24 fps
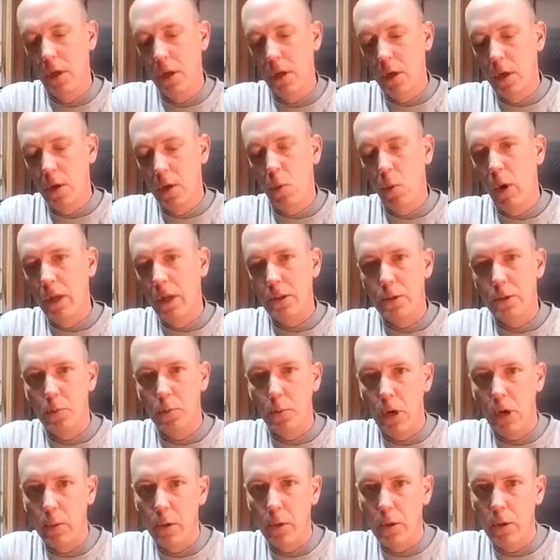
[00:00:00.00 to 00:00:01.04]
Once
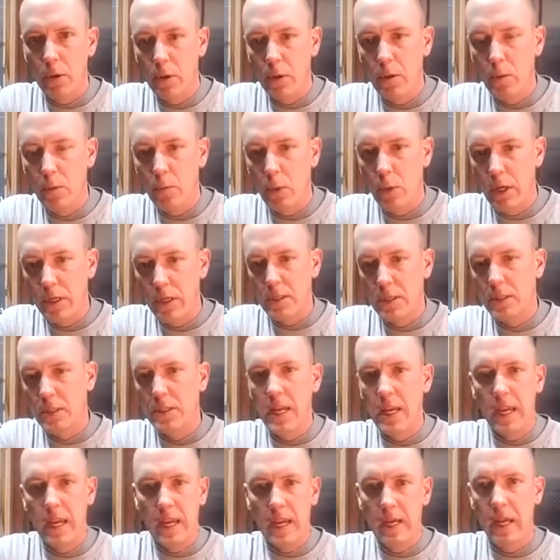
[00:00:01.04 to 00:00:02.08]
rubber was
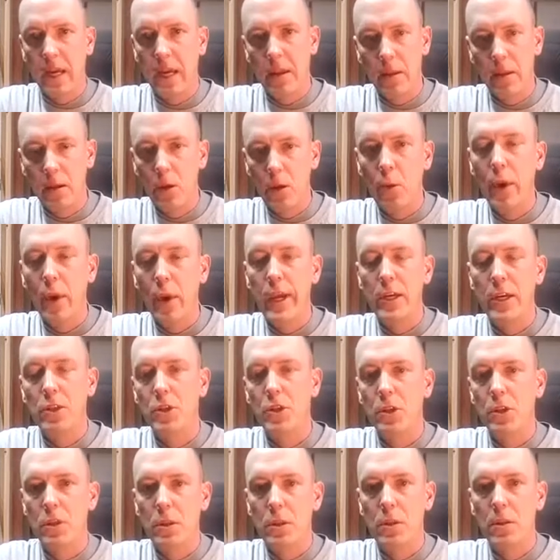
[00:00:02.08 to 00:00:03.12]
taken out of the
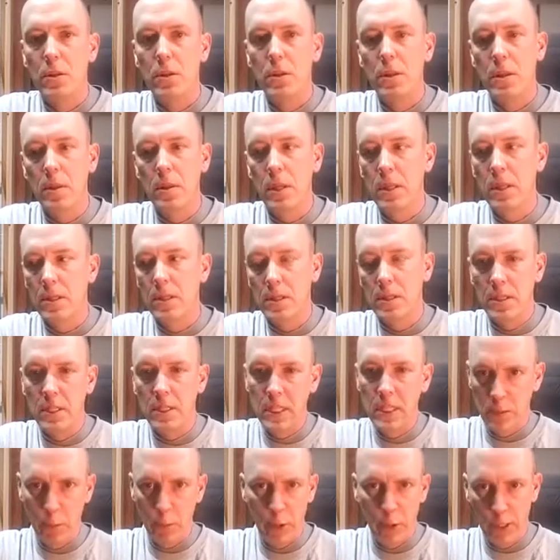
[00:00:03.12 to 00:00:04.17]
equation, then
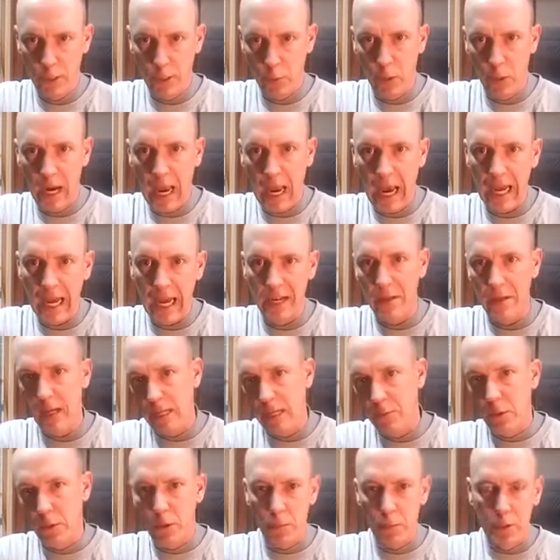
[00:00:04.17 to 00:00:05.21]
seat springs were added, and
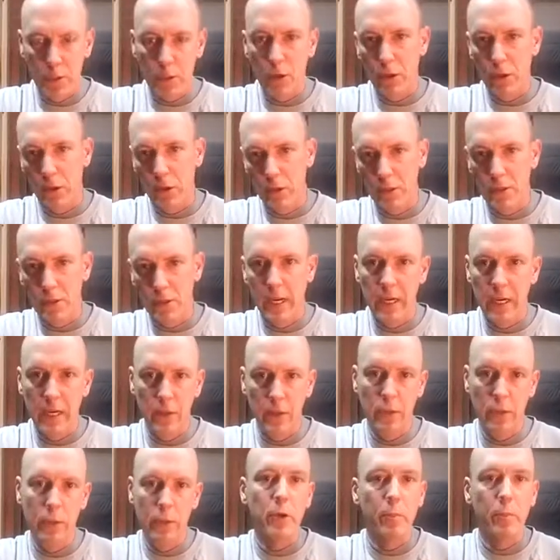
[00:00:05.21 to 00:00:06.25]
that's what I would call your
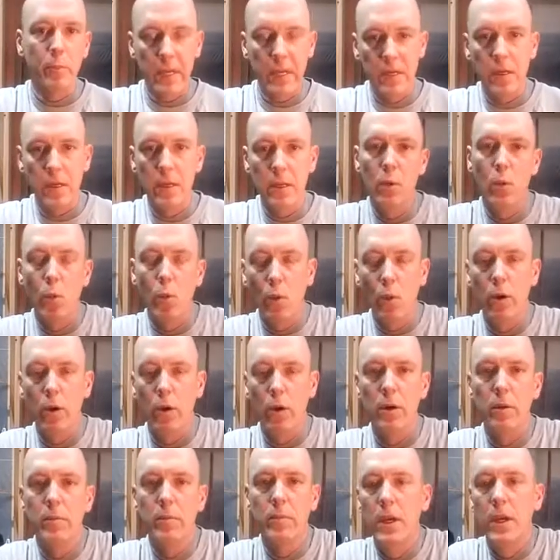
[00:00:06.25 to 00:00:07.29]
second or your mid
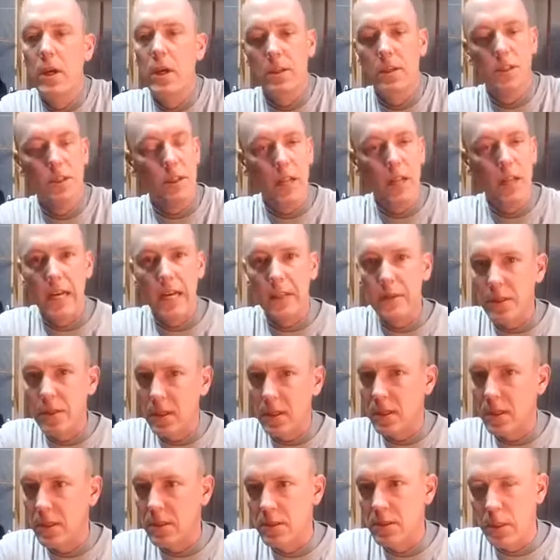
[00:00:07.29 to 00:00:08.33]
war. Still had
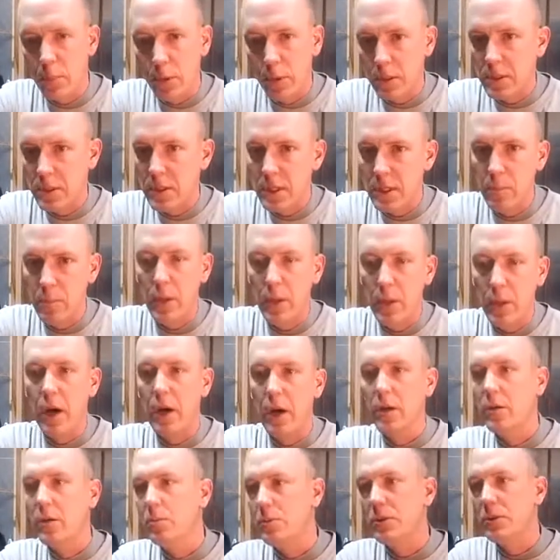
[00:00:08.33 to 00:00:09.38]
the zippered seat
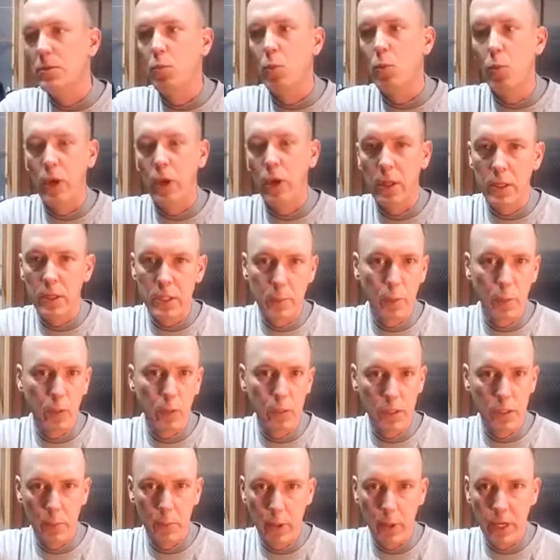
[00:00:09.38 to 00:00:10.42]
bottoms. Willys
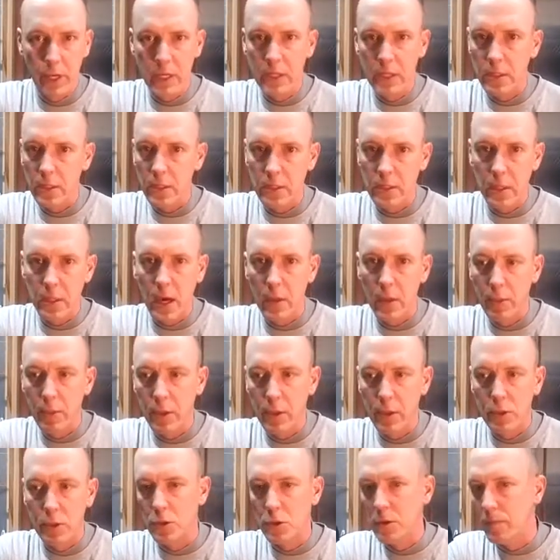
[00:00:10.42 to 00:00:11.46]
put springs in the top
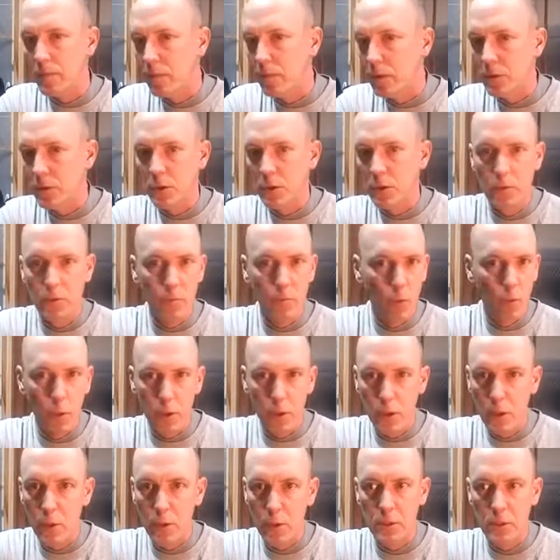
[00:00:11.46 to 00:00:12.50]
cushions versus
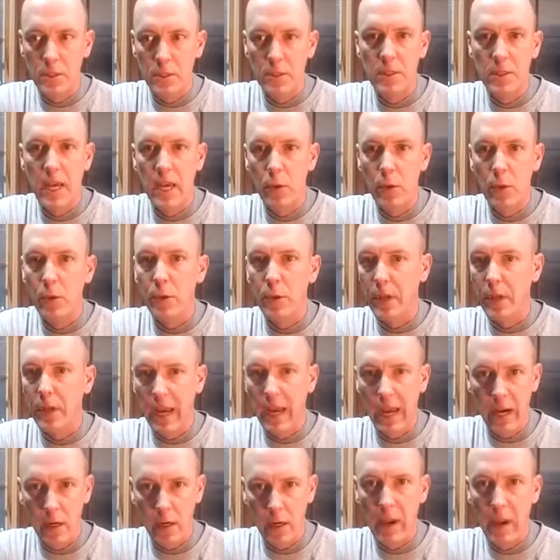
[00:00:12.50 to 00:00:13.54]
Ford, who stayed with the
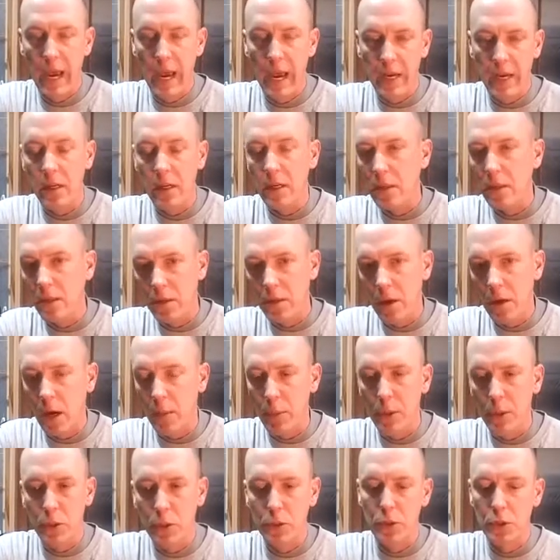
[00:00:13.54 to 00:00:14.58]
hair padding in the top
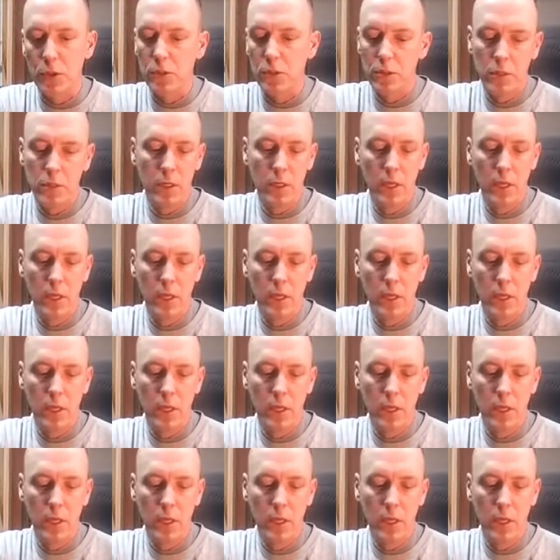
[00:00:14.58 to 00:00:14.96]
cushions.